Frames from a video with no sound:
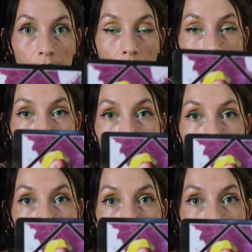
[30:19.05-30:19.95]

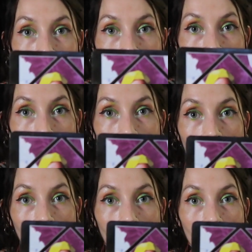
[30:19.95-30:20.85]
maybe there was
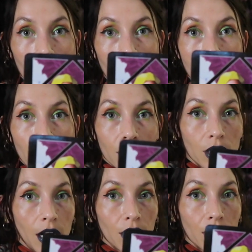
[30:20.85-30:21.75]
something in your
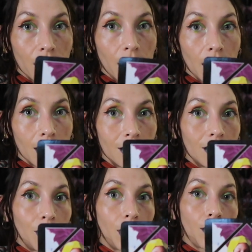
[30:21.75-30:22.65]
childhood that needs
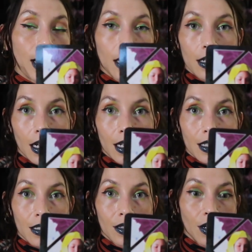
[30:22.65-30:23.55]
to be
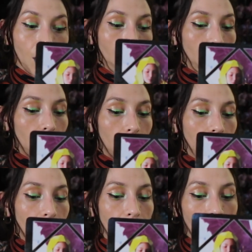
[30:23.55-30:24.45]
recognized,
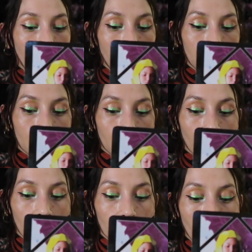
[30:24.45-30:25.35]
either a thought
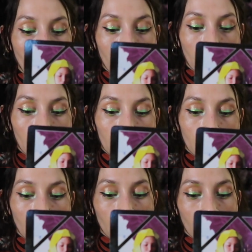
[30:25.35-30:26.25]
or a trauma.
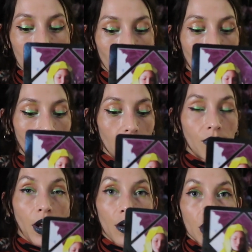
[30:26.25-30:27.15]
There's something
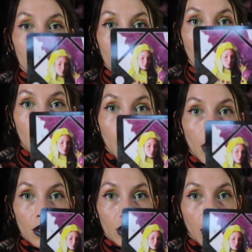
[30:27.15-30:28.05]
very strong
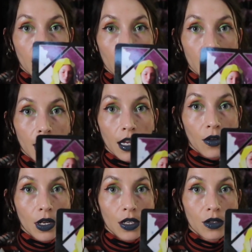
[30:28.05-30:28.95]
about your childhood that
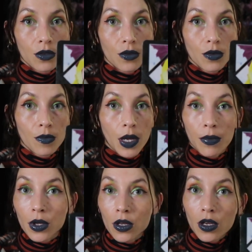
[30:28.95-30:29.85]
you need to,
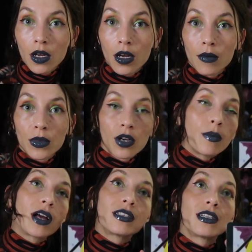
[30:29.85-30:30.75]
maybe you're
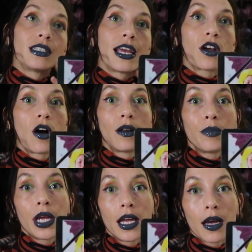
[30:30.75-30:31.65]
about to take
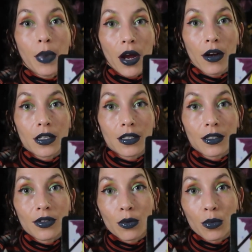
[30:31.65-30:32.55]
on being a parent
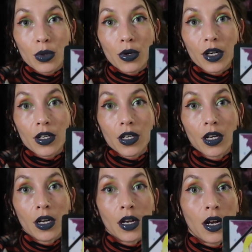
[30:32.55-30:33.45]
of some sort,
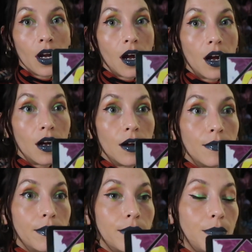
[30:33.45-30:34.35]

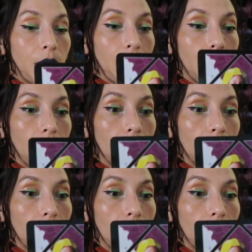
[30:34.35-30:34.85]
but